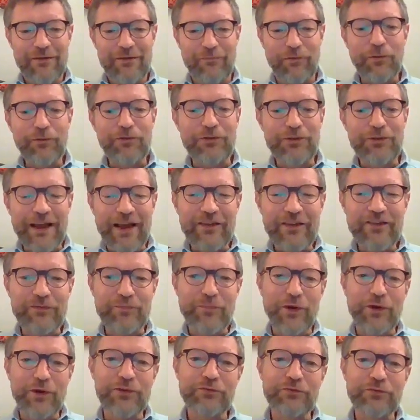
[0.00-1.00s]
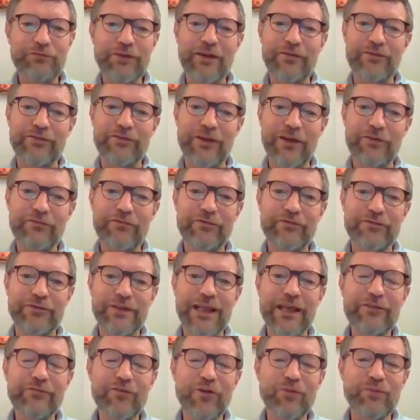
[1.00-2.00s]
for the last months, we have
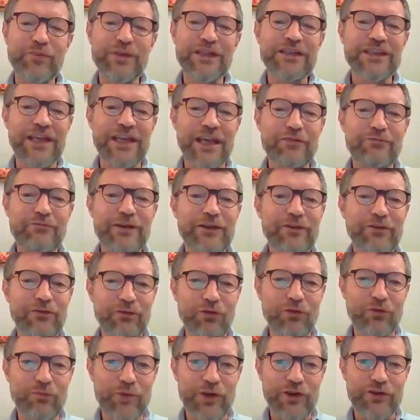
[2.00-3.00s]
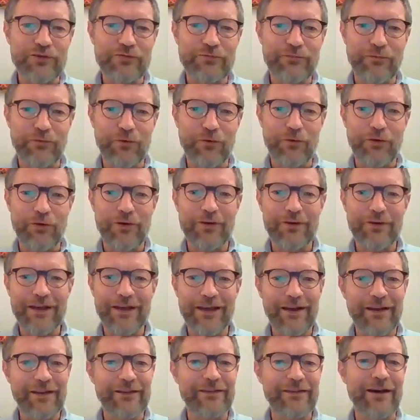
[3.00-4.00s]
never been caring so much for,
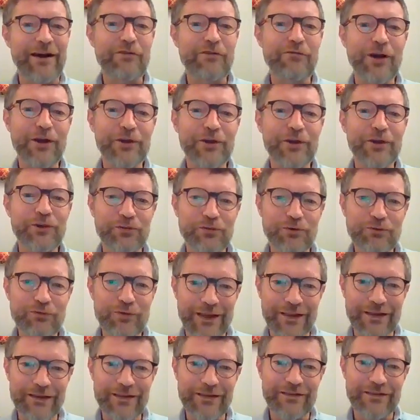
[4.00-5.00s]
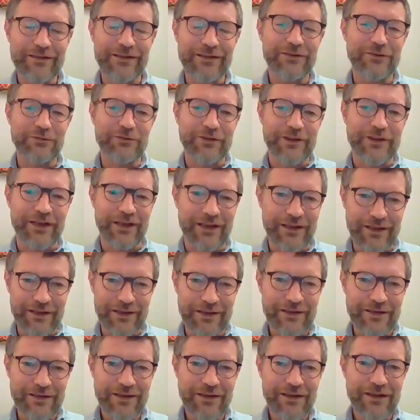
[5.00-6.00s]
guys, how are you doing? Is it
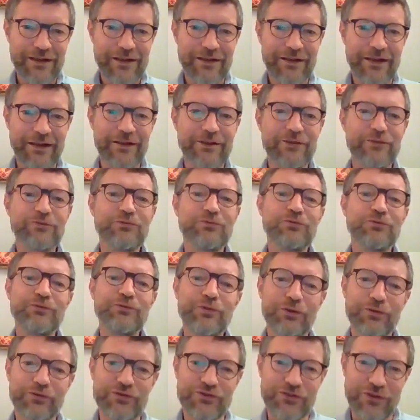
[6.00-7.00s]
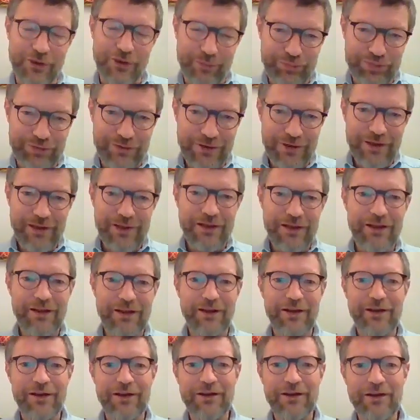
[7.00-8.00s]
okay? Can you do your job?
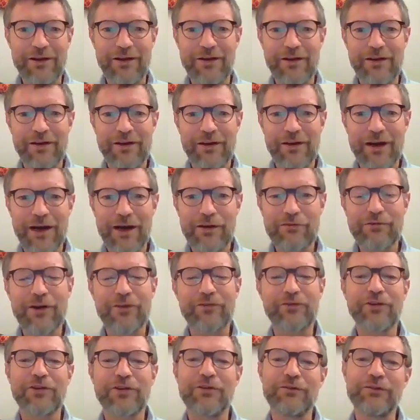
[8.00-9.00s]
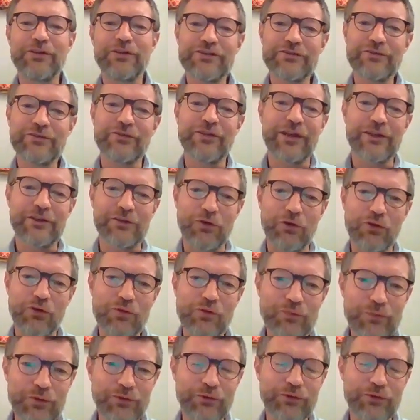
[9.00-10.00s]
How are the conditions at
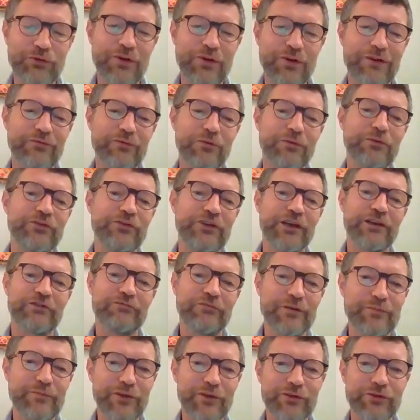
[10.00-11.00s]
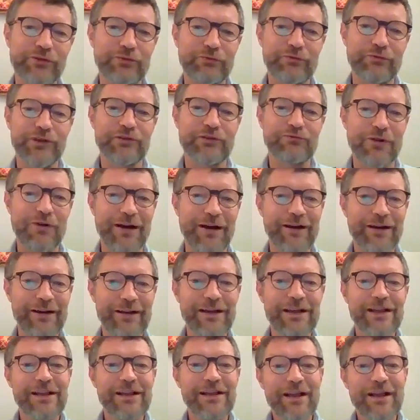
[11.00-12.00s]
home? Do you have all the equipment you
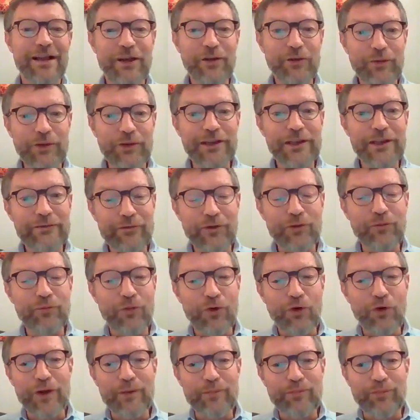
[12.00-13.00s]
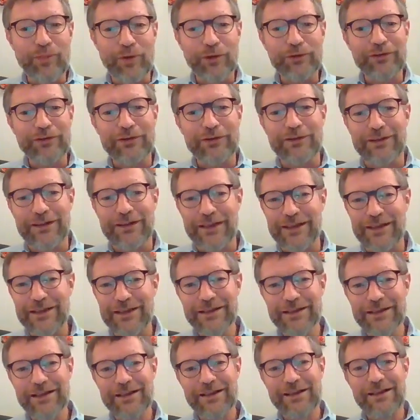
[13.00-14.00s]
require? And even more
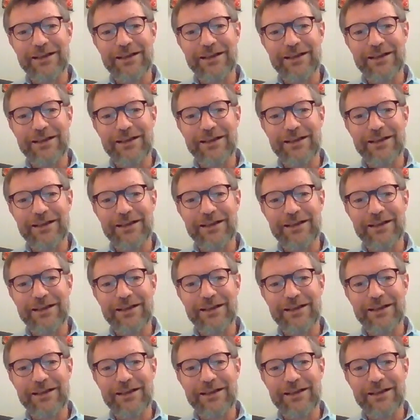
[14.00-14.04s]
importantly,